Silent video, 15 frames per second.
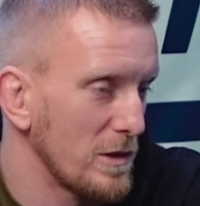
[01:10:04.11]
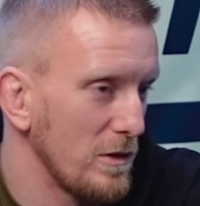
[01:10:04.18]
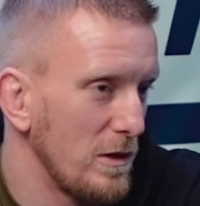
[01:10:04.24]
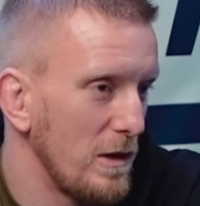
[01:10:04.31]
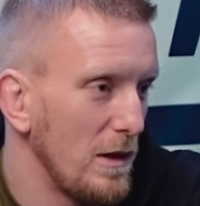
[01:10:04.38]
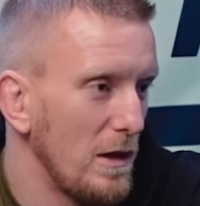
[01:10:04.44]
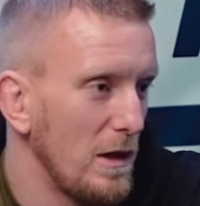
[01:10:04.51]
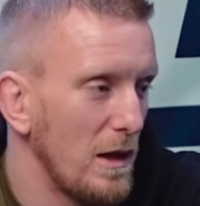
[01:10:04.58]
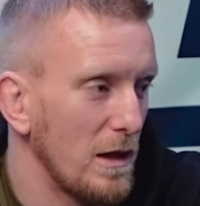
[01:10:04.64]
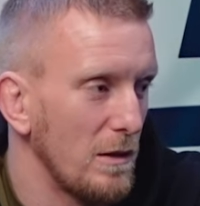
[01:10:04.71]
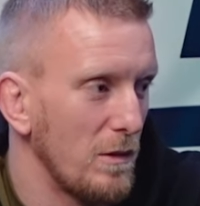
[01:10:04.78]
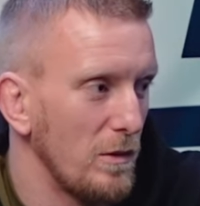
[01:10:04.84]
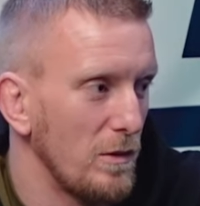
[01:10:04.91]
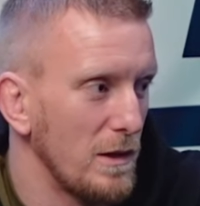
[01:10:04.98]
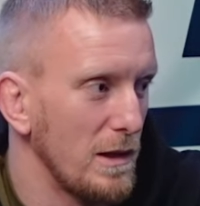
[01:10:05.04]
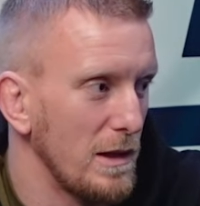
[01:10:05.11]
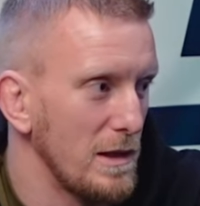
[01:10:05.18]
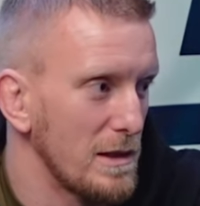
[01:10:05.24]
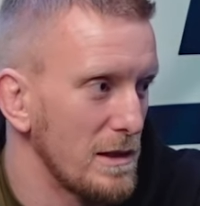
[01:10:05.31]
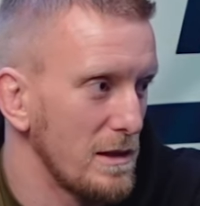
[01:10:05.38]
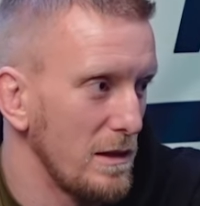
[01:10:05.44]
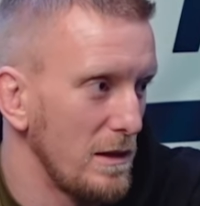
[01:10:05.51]
So at the moment,
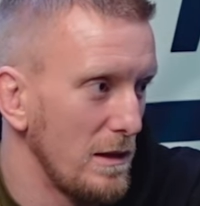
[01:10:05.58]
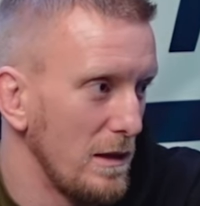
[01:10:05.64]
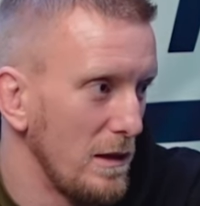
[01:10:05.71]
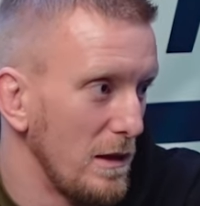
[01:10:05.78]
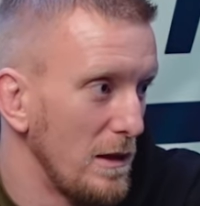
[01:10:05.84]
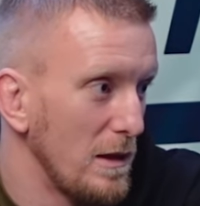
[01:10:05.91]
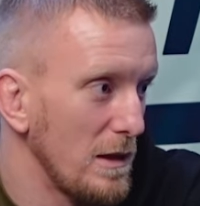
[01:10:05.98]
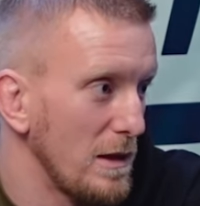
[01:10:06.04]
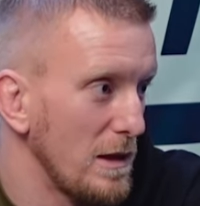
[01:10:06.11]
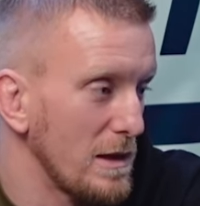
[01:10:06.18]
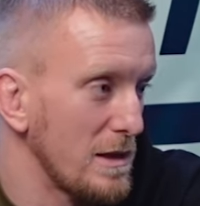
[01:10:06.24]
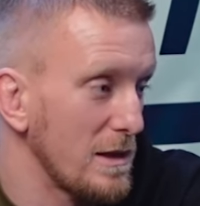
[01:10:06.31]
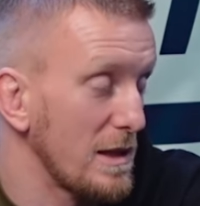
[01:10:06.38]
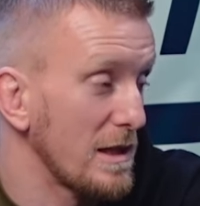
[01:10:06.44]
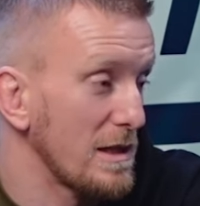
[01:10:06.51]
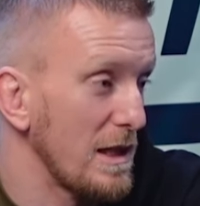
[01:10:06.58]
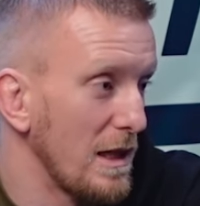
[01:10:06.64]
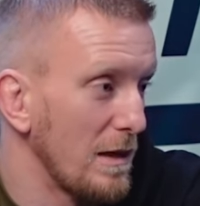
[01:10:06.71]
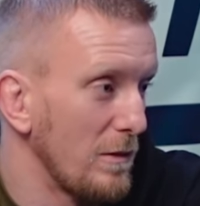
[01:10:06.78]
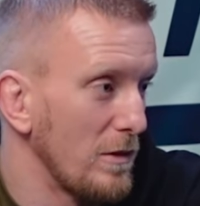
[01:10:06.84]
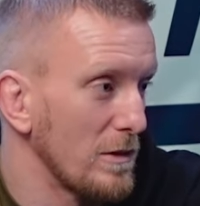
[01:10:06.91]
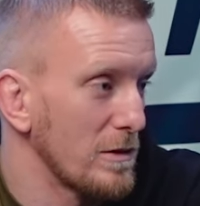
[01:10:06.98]
he's he's sixteen
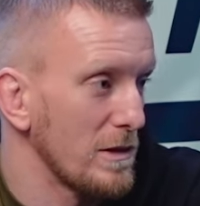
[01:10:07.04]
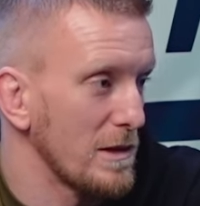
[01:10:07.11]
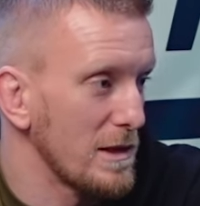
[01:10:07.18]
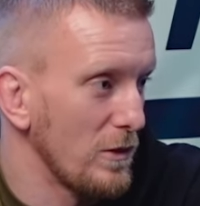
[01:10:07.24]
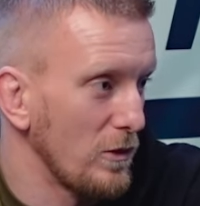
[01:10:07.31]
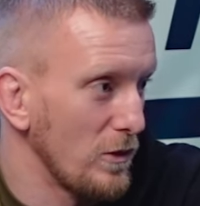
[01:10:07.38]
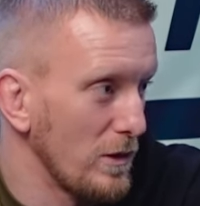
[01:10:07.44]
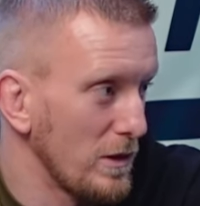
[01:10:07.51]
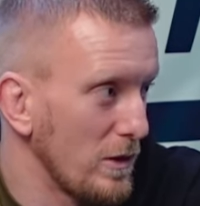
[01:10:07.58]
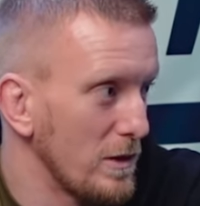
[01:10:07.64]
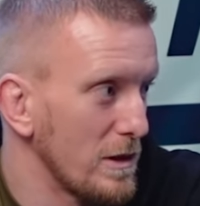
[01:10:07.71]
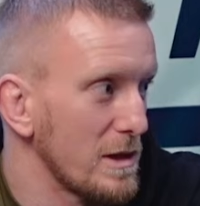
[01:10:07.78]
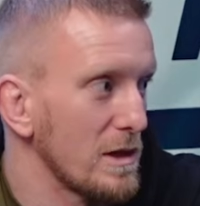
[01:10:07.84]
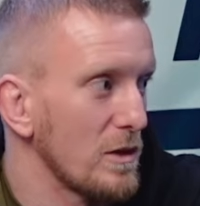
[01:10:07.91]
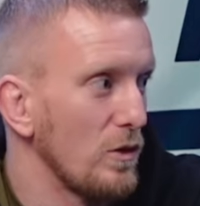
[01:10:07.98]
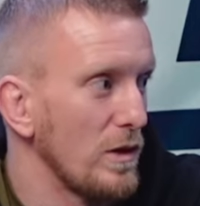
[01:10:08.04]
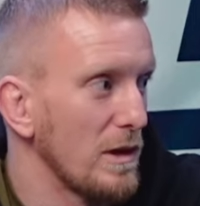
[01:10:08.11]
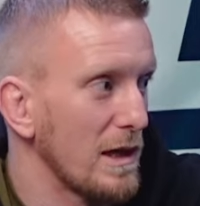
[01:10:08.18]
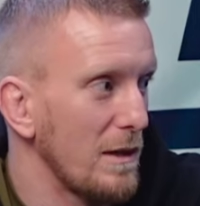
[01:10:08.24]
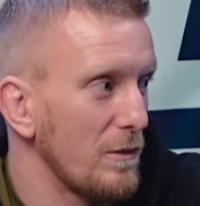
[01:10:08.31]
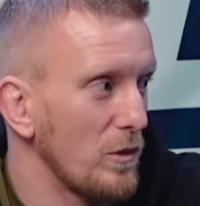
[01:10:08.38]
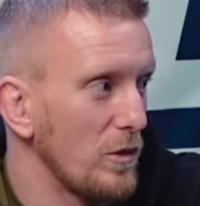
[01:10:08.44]
at the moment, so he's still going to school in
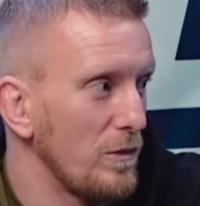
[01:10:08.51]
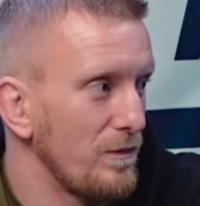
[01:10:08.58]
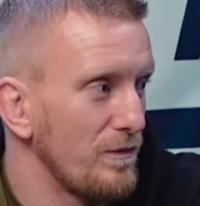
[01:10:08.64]
Cameroon.